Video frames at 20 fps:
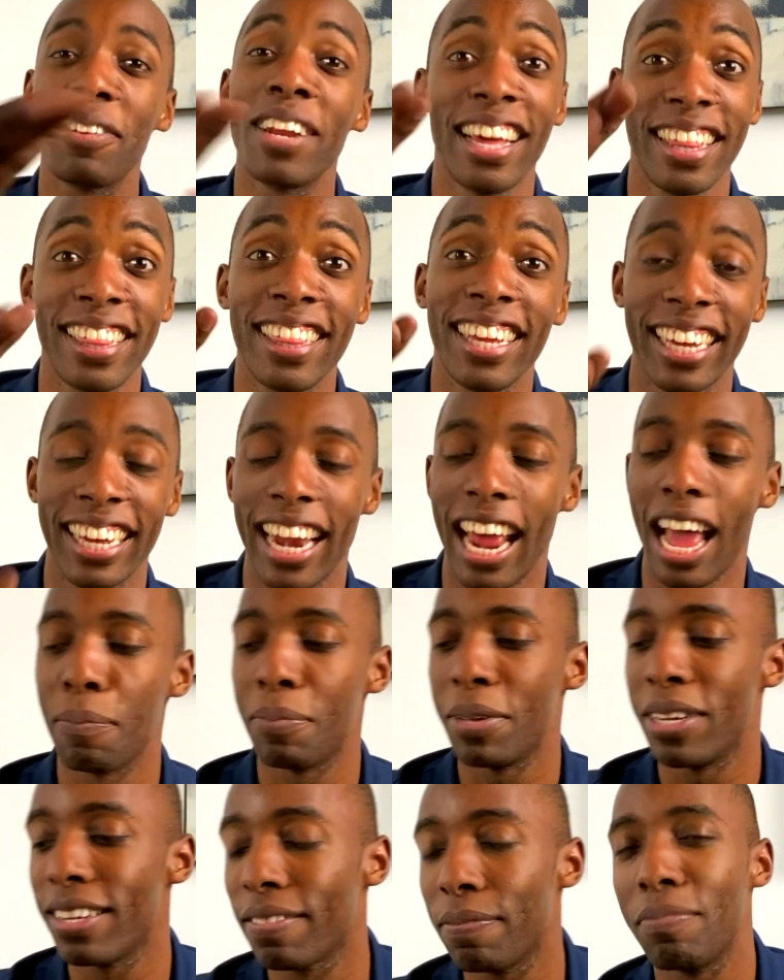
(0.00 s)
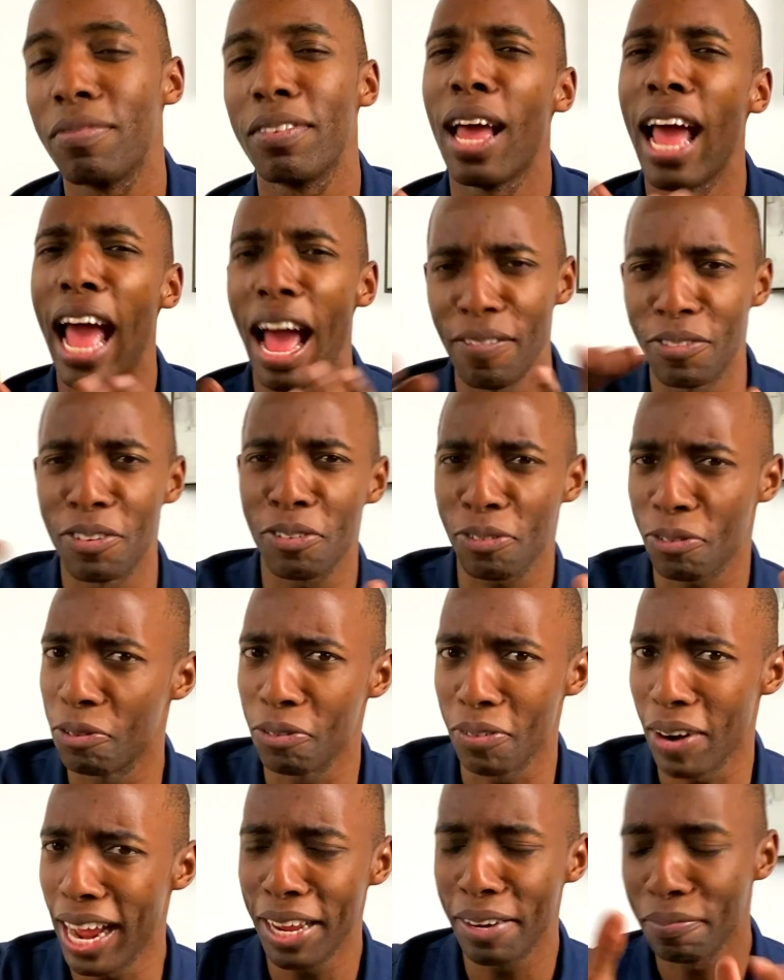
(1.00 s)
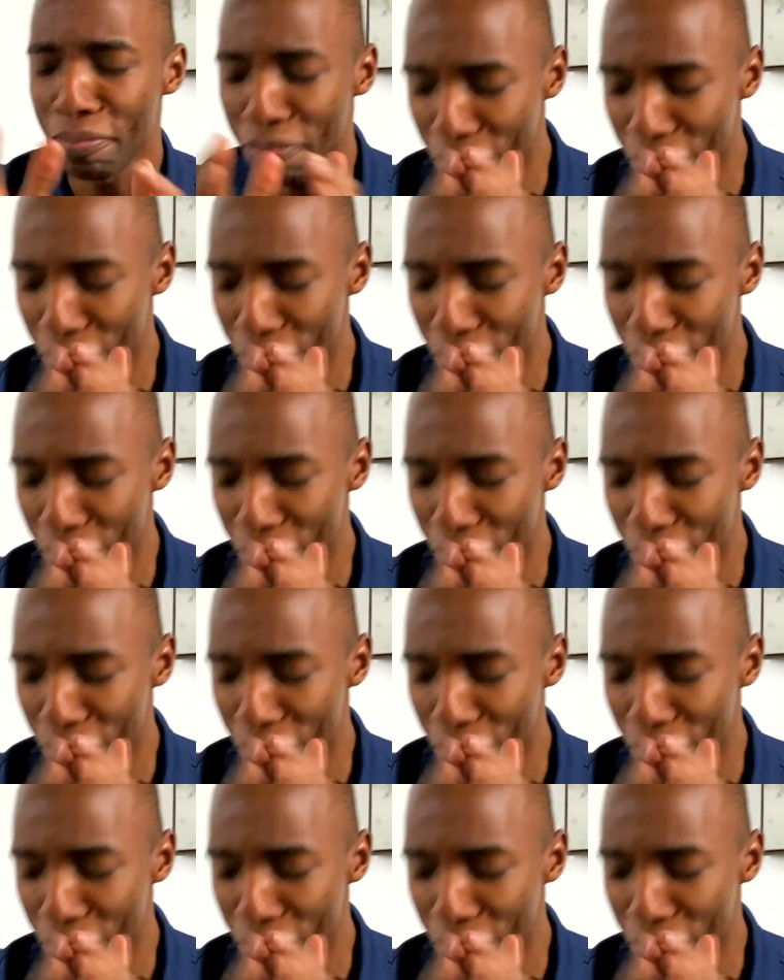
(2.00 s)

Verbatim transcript: I think it happened. After school, right?